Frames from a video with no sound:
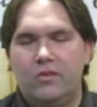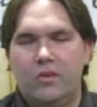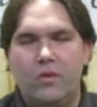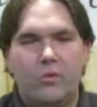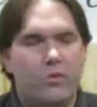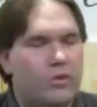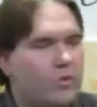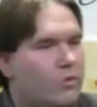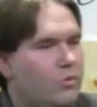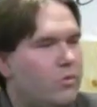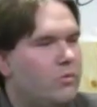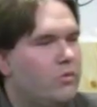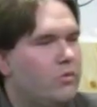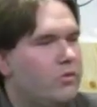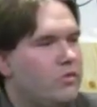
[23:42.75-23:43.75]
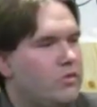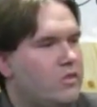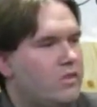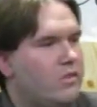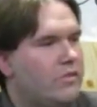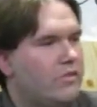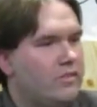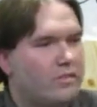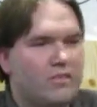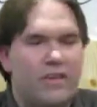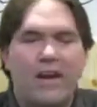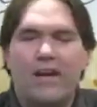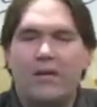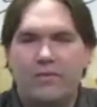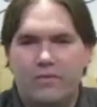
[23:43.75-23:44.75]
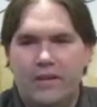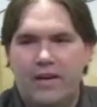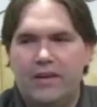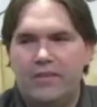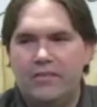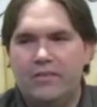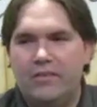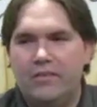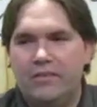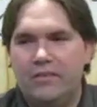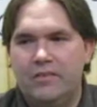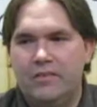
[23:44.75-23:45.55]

don't use Jesus' sacrifice